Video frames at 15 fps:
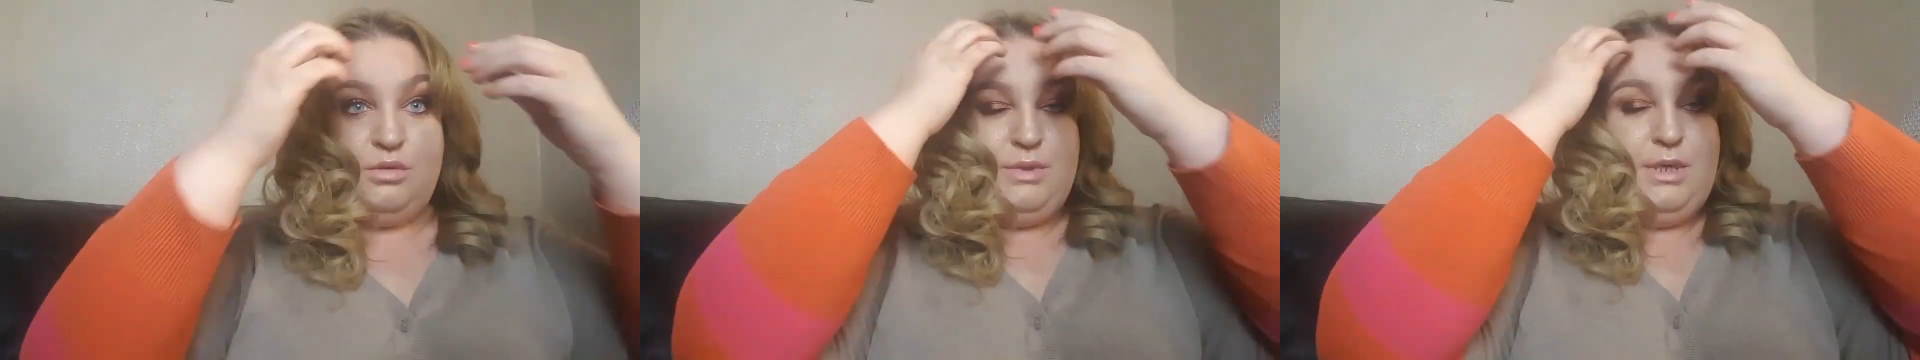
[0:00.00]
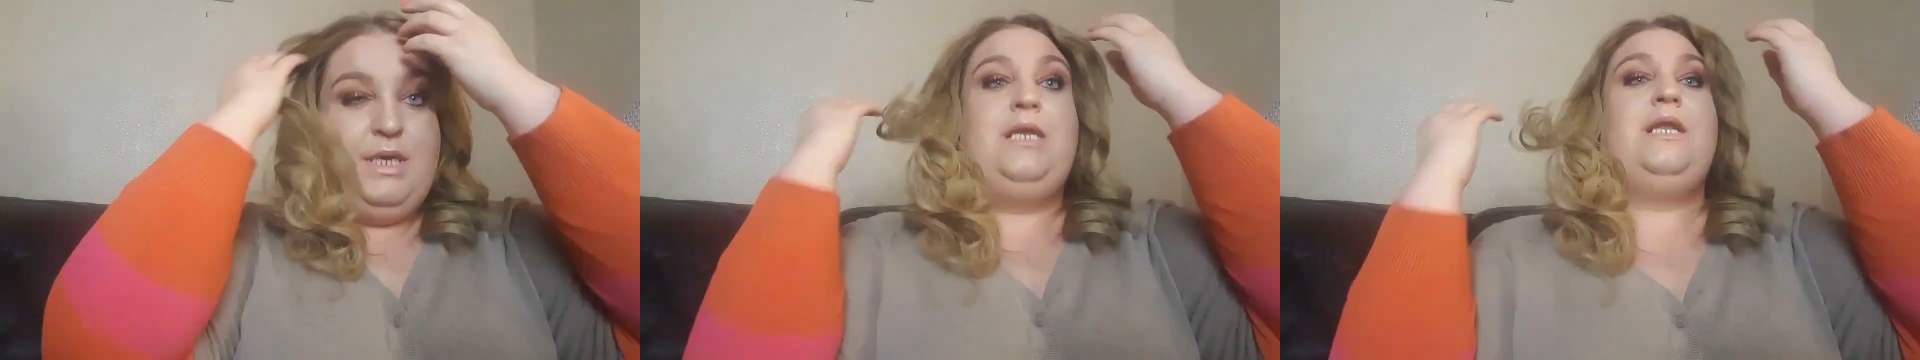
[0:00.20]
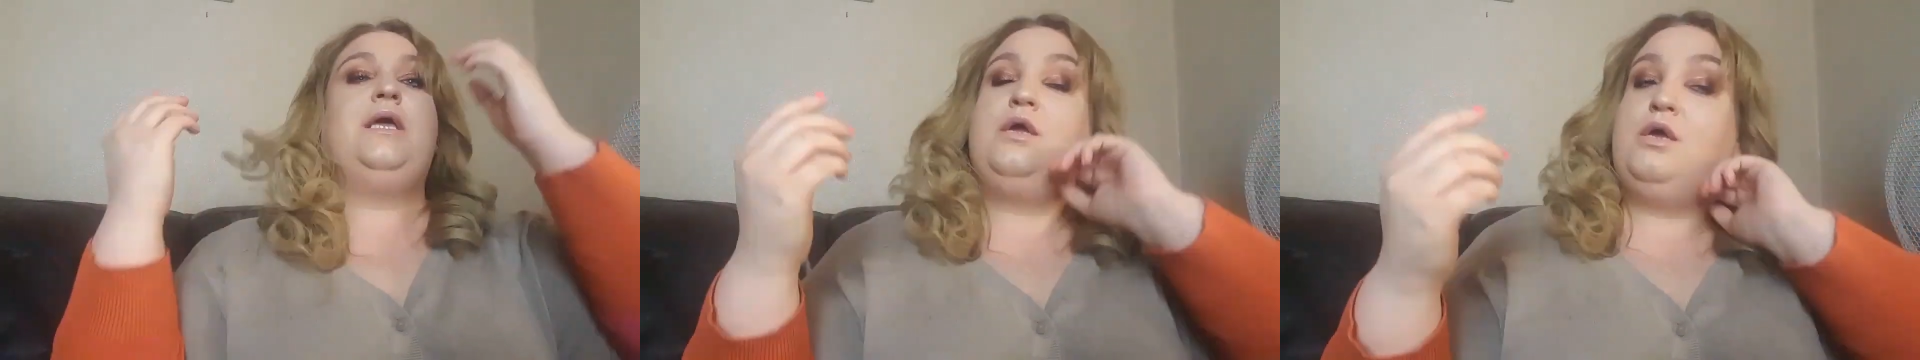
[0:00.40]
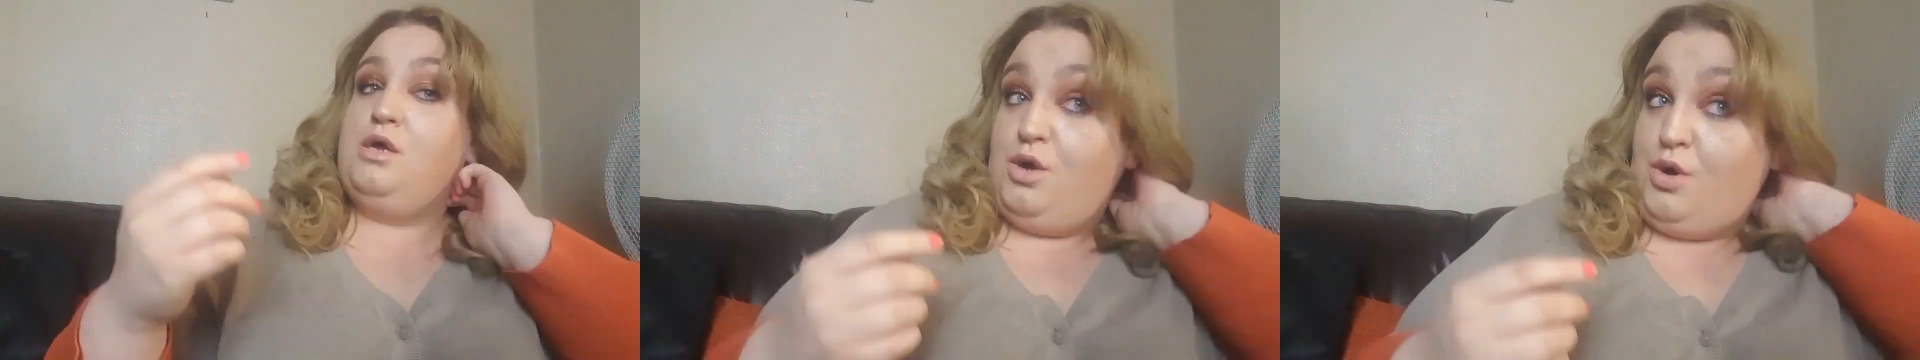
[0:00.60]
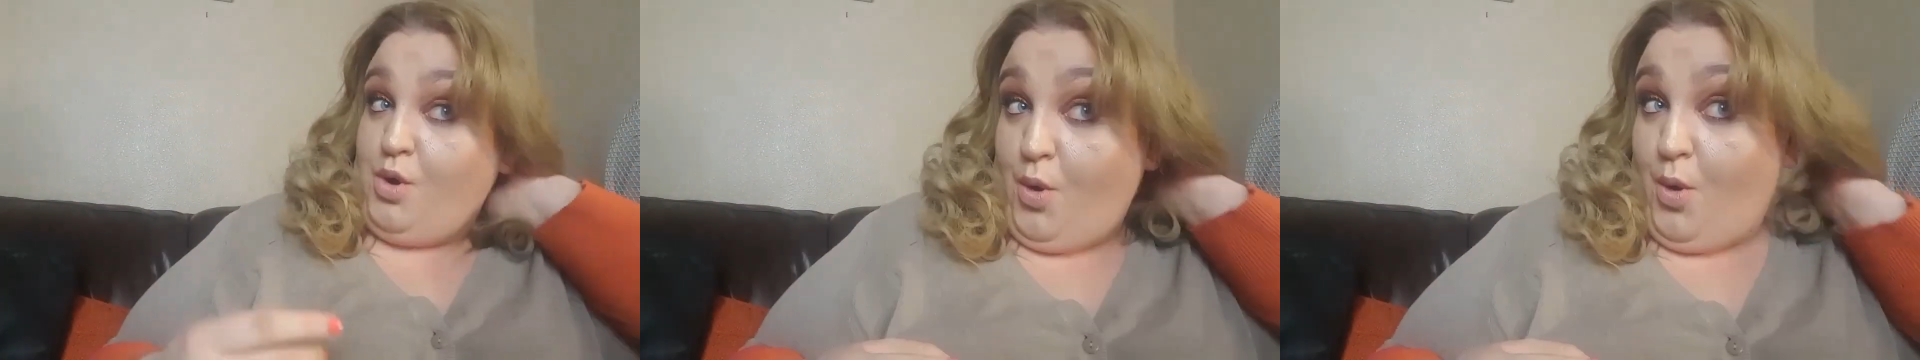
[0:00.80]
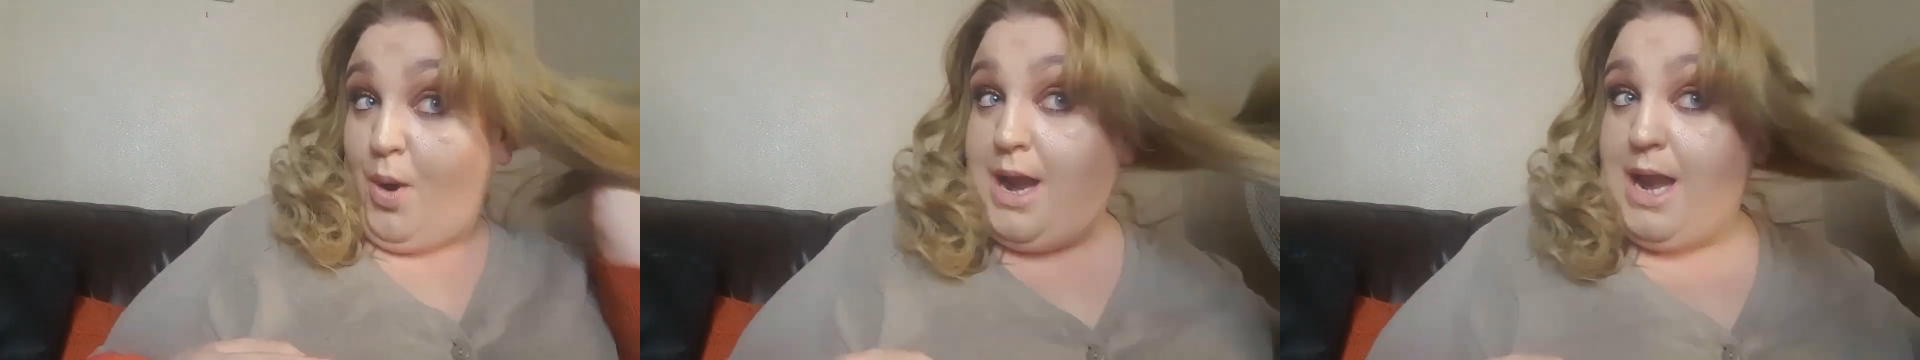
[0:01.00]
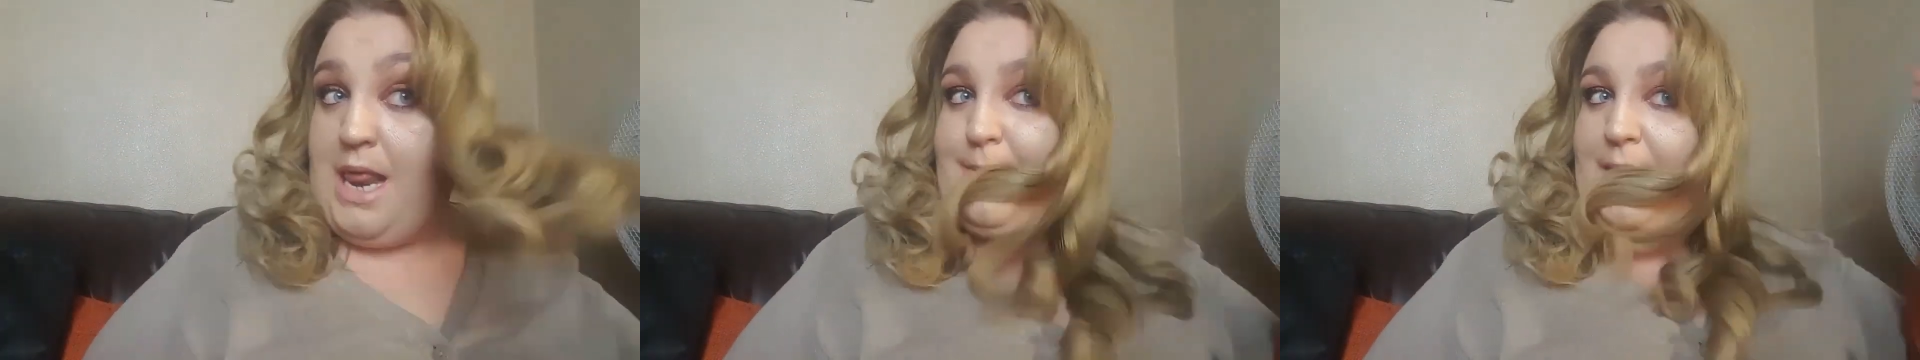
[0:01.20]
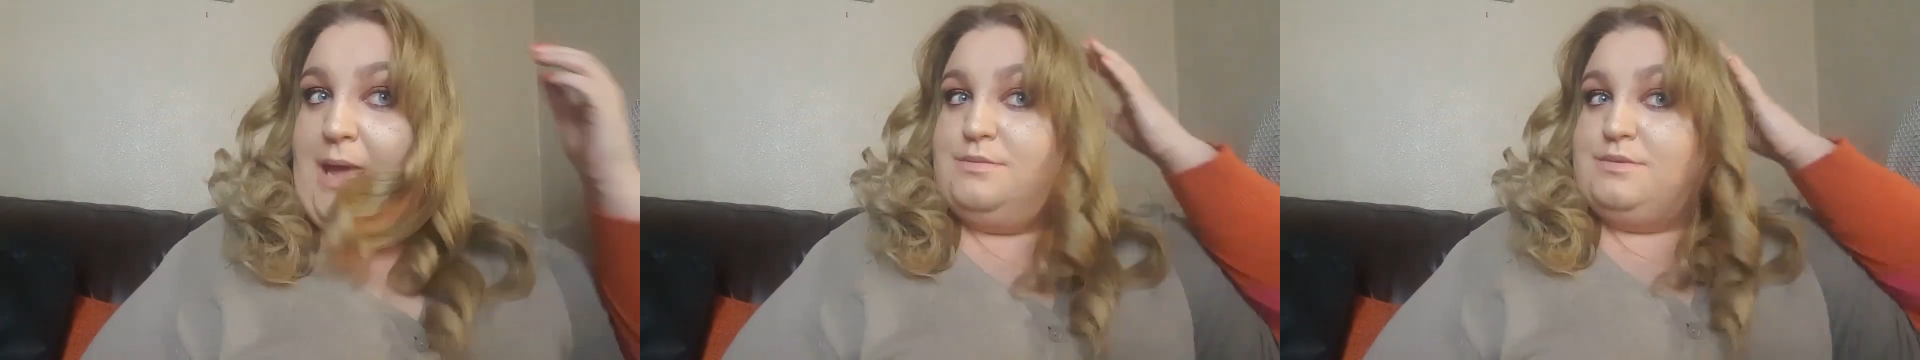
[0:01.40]
Really,
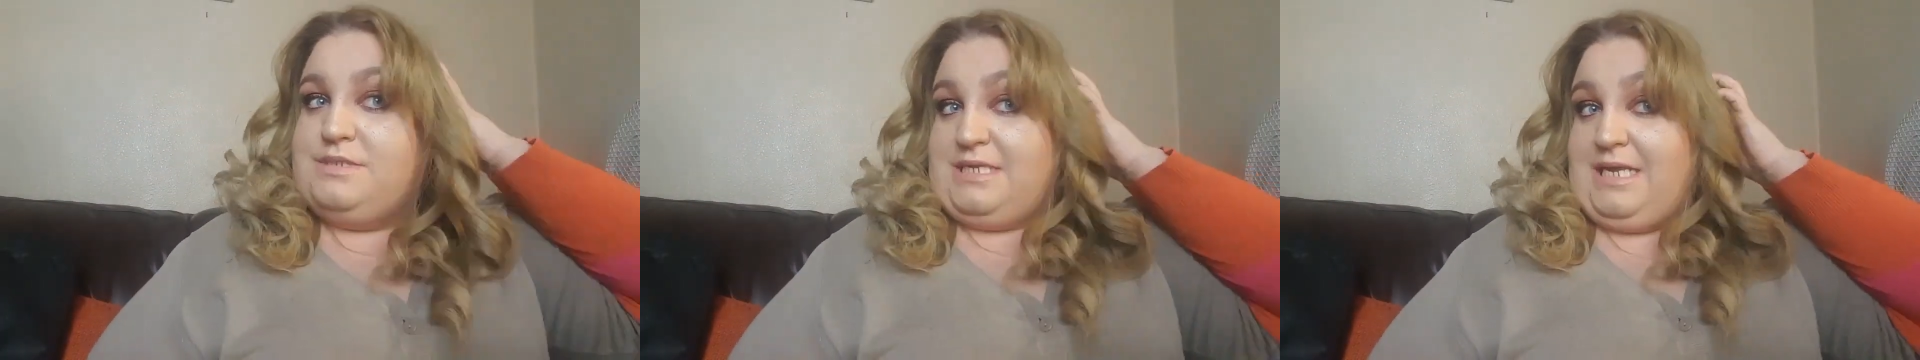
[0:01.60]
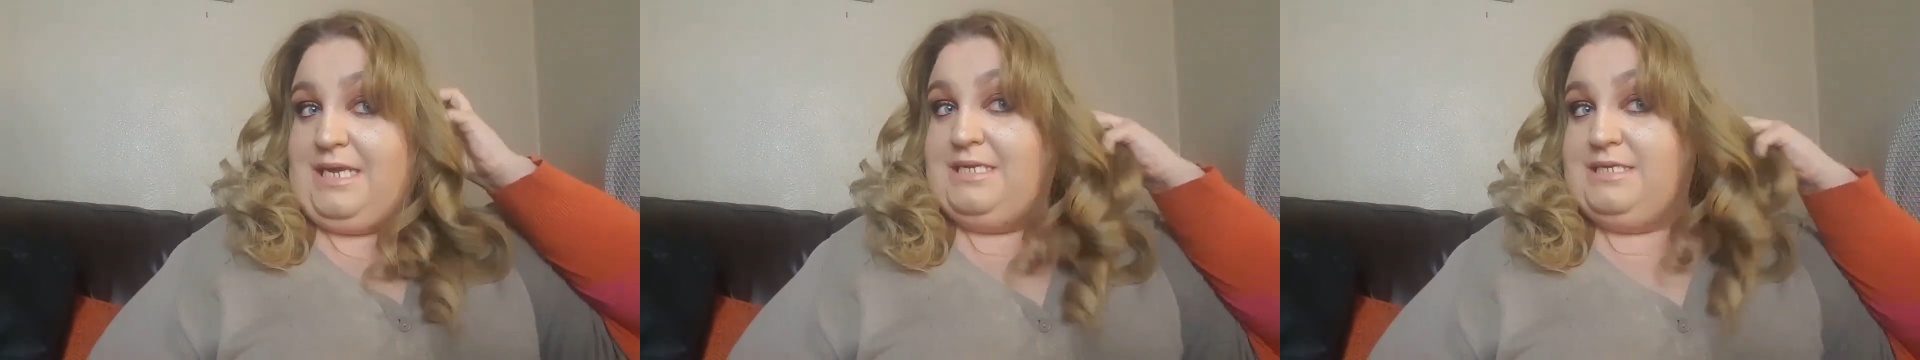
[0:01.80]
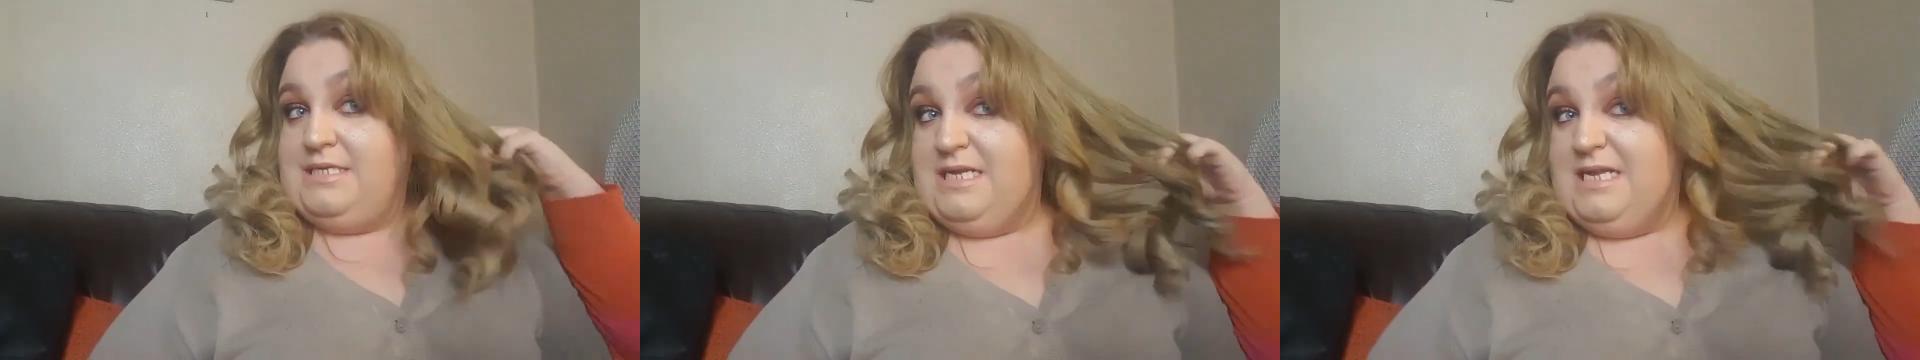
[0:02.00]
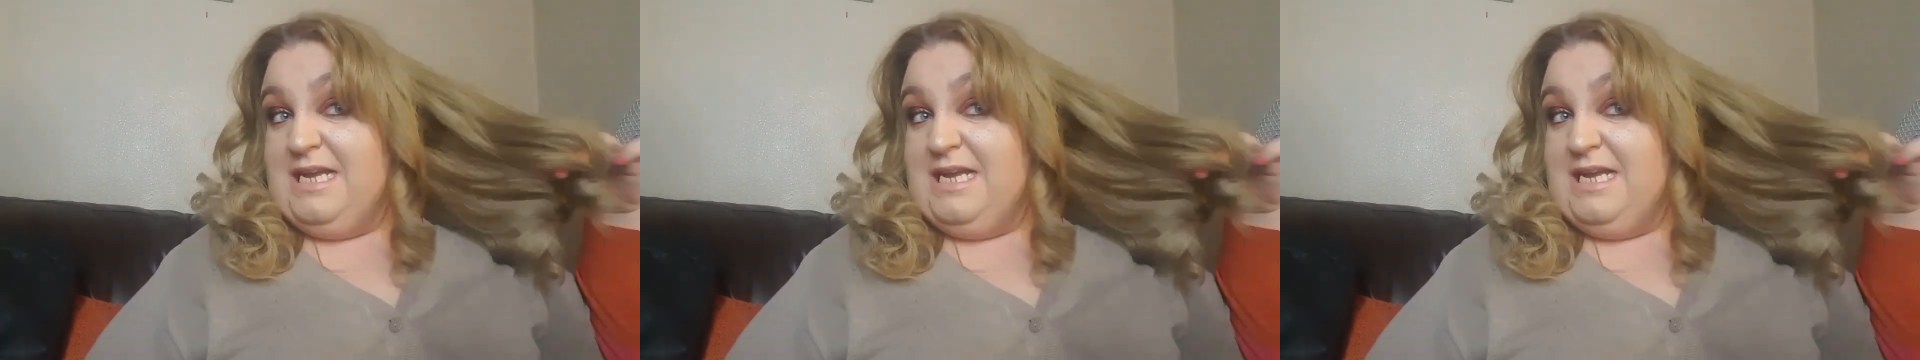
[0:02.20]
really bouncy.